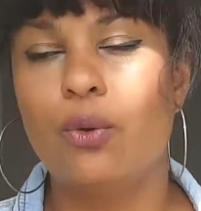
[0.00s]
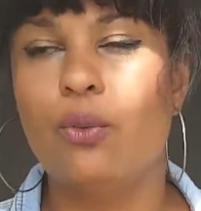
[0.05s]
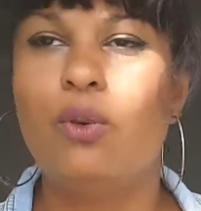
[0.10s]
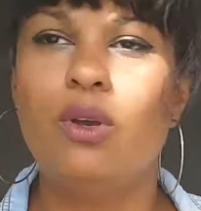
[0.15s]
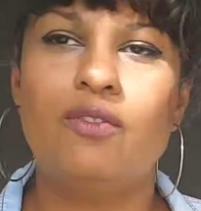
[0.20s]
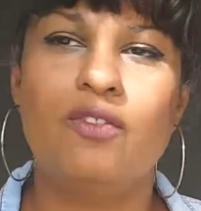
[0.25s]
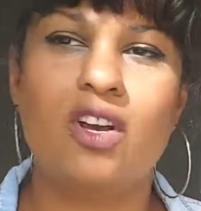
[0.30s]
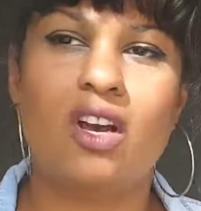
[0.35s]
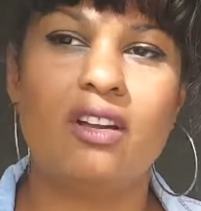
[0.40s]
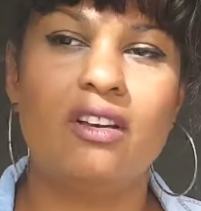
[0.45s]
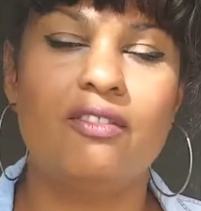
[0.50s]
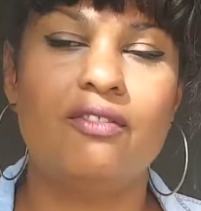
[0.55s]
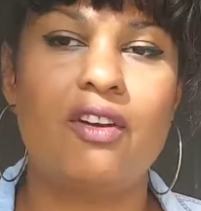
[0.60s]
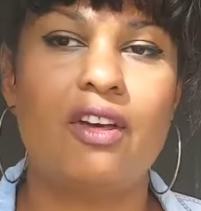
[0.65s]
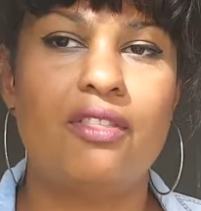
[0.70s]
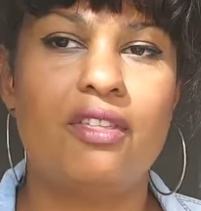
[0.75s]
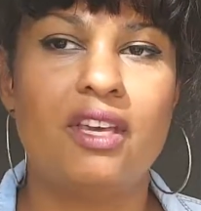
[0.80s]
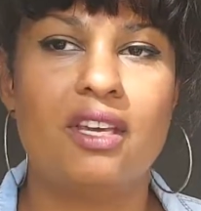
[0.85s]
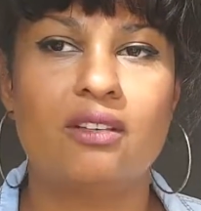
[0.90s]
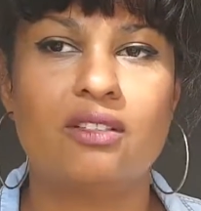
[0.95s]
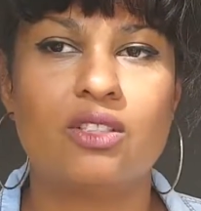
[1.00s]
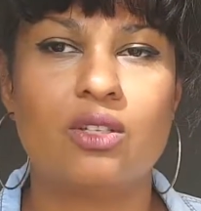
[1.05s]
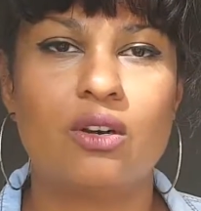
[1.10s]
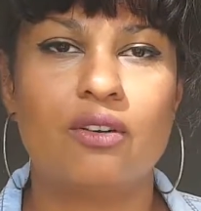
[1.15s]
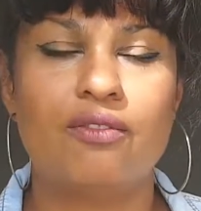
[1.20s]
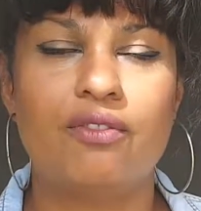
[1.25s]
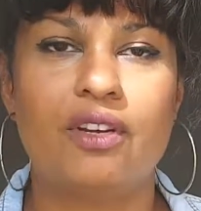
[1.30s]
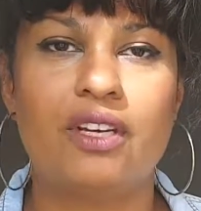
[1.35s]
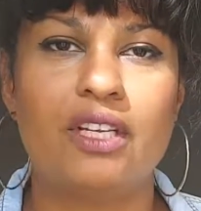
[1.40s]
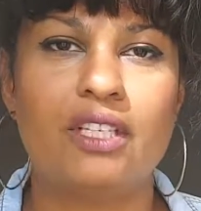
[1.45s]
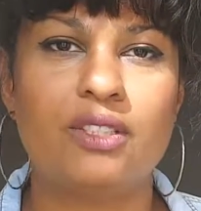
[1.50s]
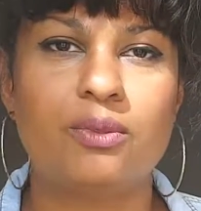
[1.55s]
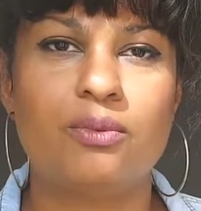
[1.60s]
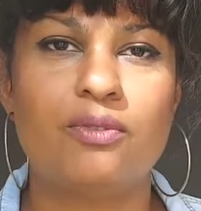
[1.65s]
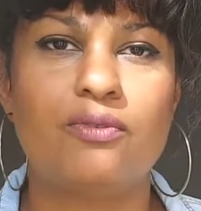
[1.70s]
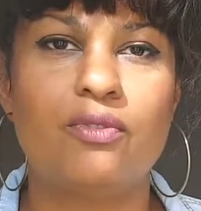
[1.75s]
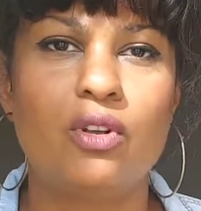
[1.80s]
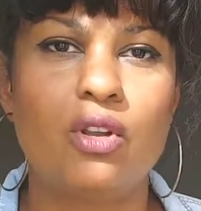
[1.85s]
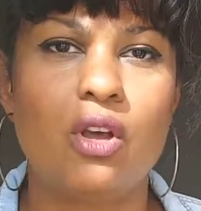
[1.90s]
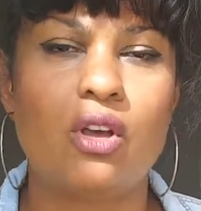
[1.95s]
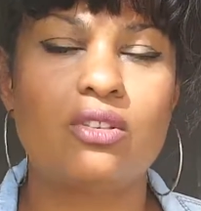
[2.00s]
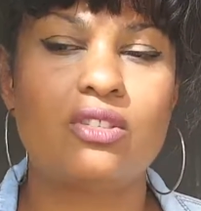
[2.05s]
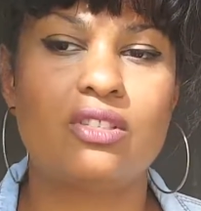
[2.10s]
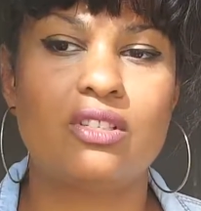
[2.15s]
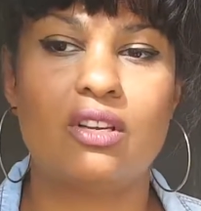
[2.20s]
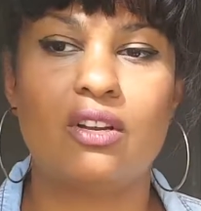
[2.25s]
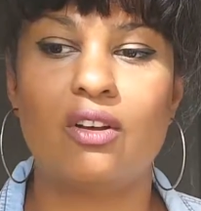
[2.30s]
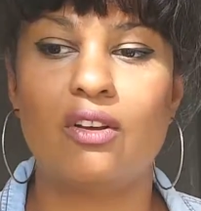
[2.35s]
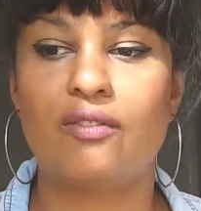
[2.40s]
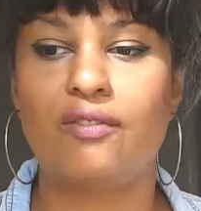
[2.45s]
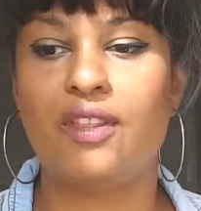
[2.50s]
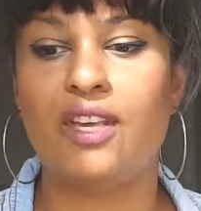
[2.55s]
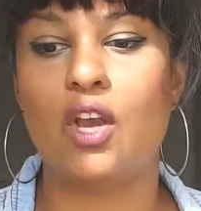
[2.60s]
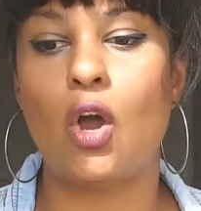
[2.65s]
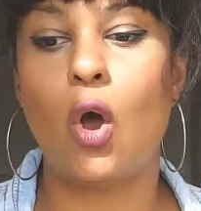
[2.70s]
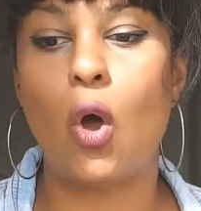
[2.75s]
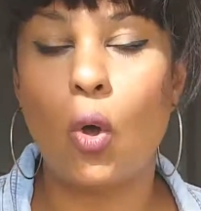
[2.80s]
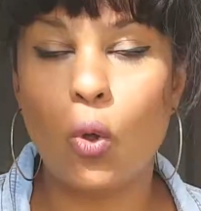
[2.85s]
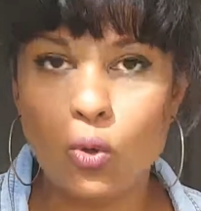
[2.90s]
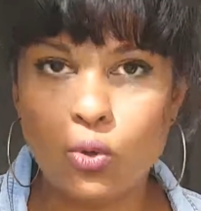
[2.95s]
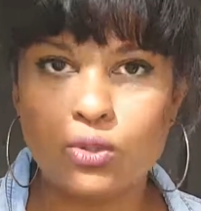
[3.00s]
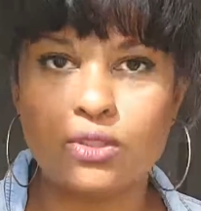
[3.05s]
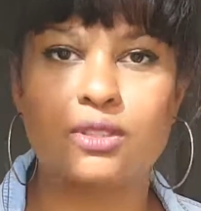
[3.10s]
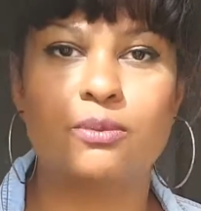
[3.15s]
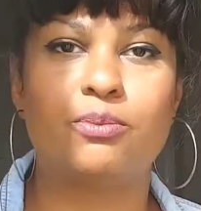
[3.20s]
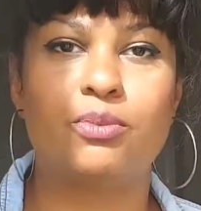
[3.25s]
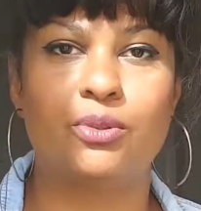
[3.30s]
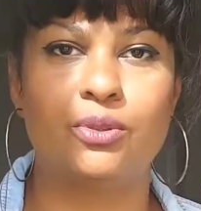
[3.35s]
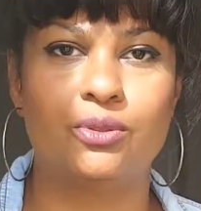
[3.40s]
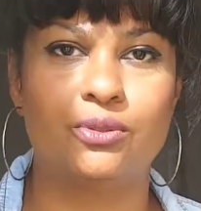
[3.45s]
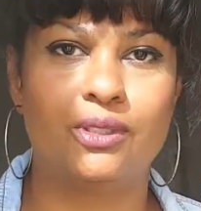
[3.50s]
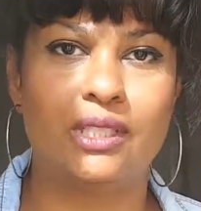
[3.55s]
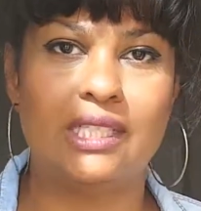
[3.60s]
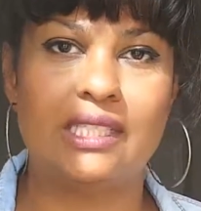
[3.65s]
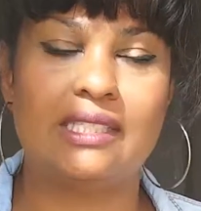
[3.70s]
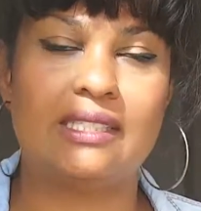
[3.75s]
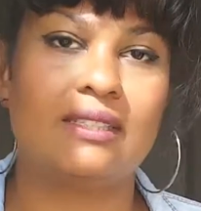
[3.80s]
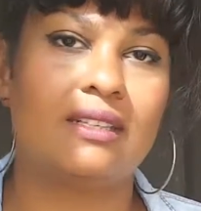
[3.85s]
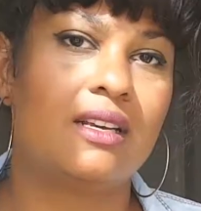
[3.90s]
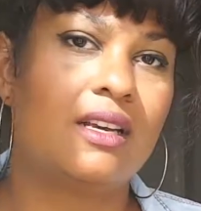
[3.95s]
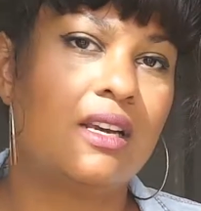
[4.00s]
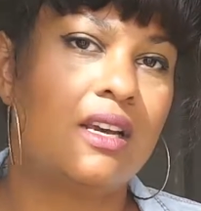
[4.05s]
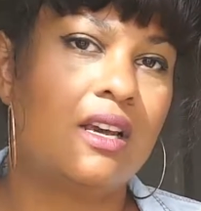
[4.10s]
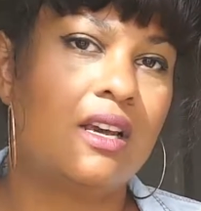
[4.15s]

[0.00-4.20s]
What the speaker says: I think it's quite funny because we've lost a lot of the older breweries